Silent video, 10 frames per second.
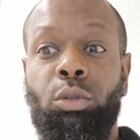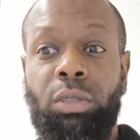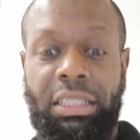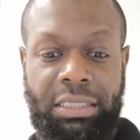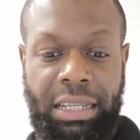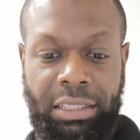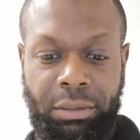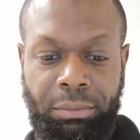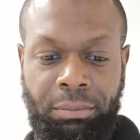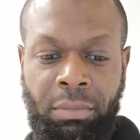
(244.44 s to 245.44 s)
who gets
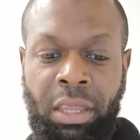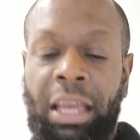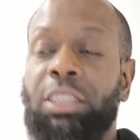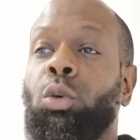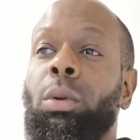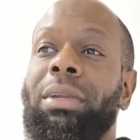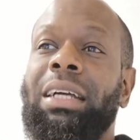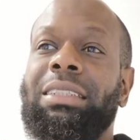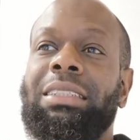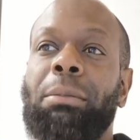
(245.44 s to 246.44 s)
sex. And so women
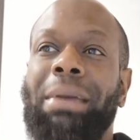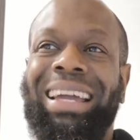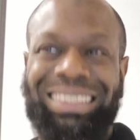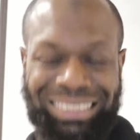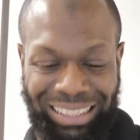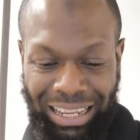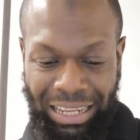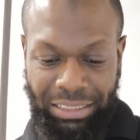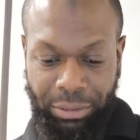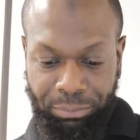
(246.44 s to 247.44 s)
like to sit back and
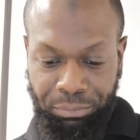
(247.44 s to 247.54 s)
select.